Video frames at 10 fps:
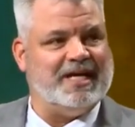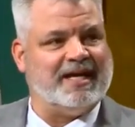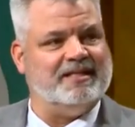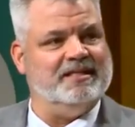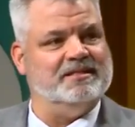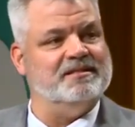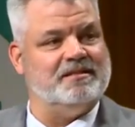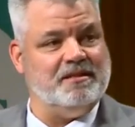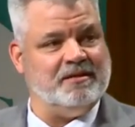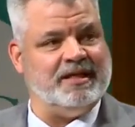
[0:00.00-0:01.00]

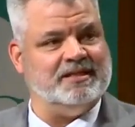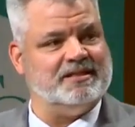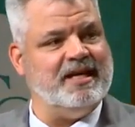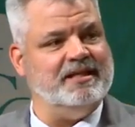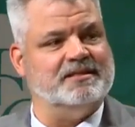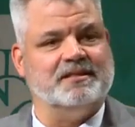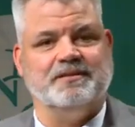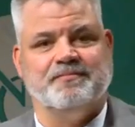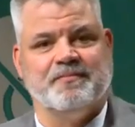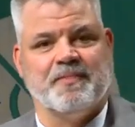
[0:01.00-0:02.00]
representatives from a
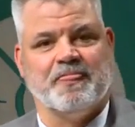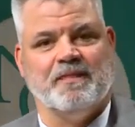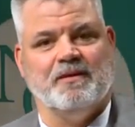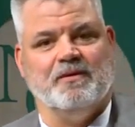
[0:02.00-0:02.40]
laboratory put it,